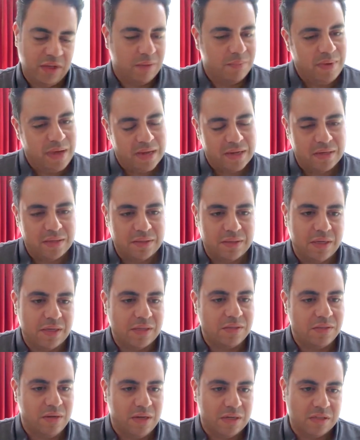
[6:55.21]
like back in the
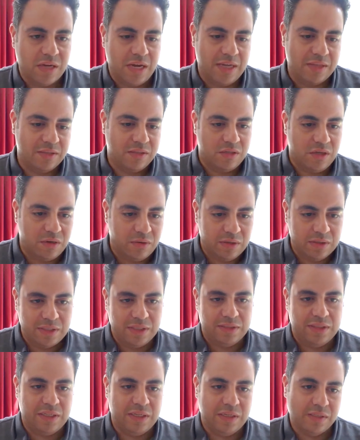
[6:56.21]
days, you actually had to generate
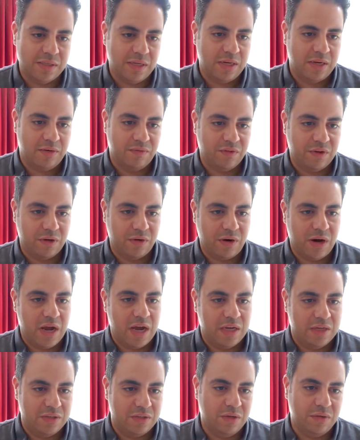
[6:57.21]
that data set and figure out
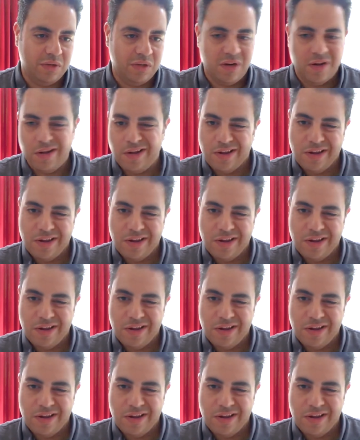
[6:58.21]
how to do it.